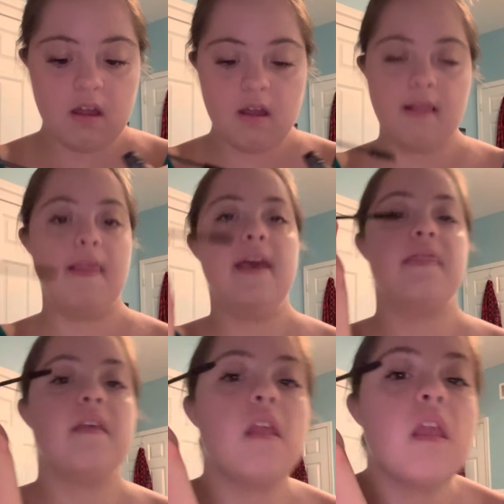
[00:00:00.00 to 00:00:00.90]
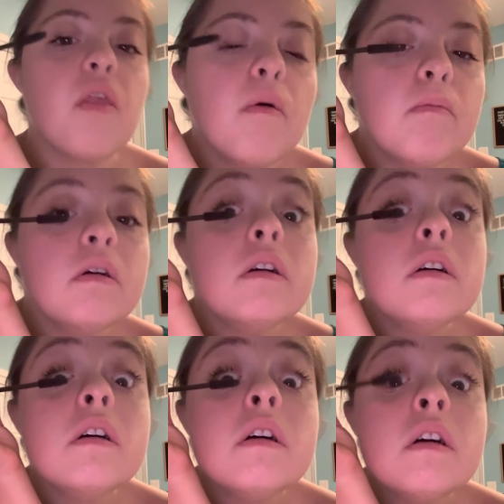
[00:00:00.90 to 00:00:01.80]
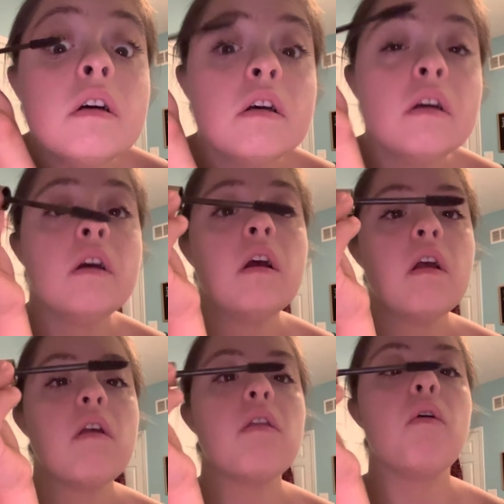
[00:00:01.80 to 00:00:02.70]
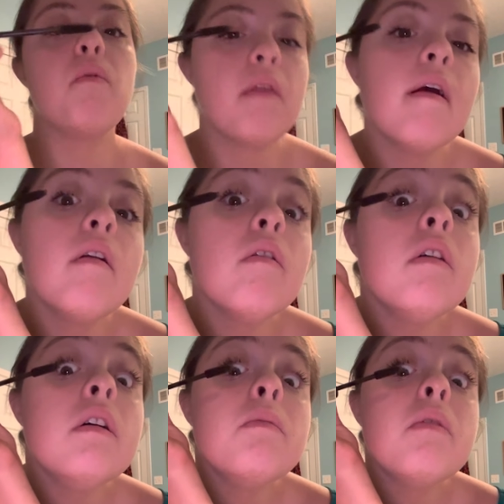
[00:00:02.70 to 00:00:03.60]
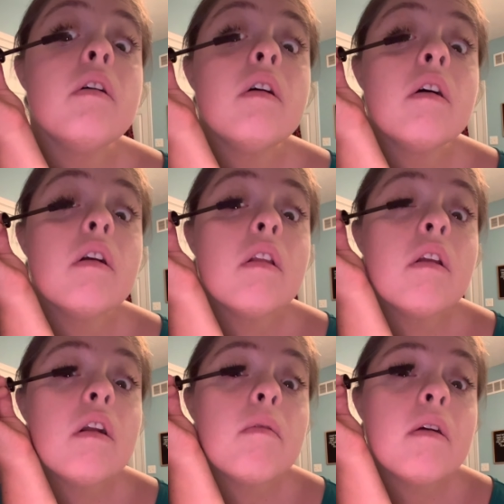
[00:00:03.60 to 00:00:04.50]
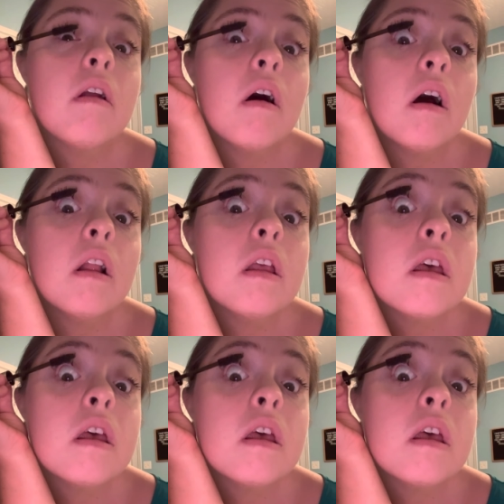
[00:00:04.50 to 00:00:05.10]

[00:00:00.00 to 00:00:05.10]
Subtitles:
lengthens them. So I'm just going to put a little bit on.